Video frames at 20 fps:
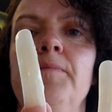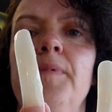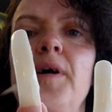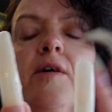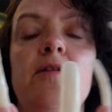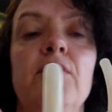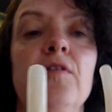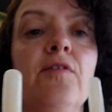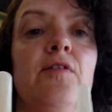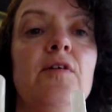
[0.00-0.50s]

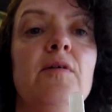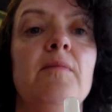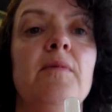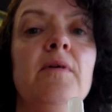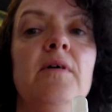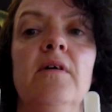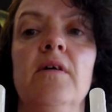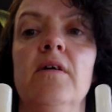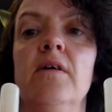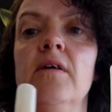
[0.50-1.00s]
both of them,
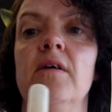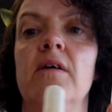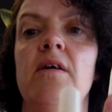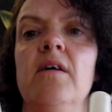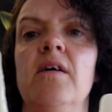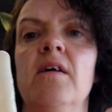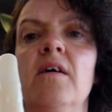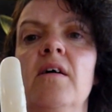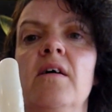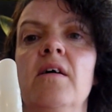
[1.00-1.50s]

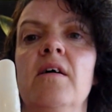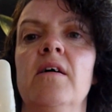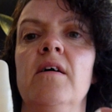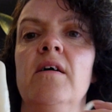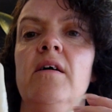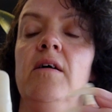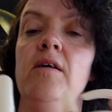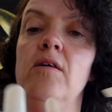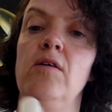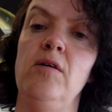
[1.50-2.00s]

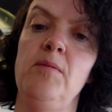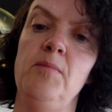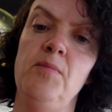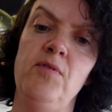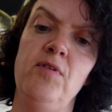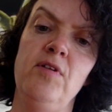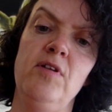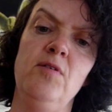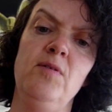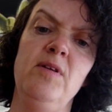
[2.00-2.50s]

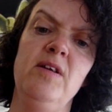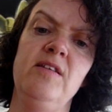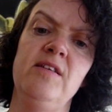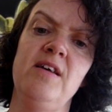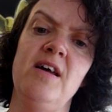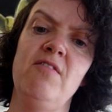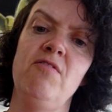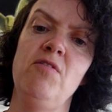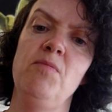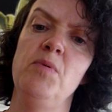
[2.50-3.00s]
absolutely
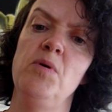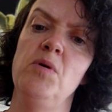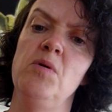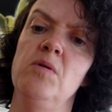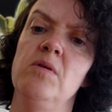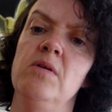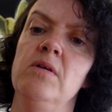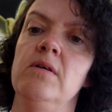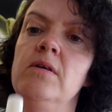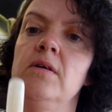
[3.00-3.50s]
terrible.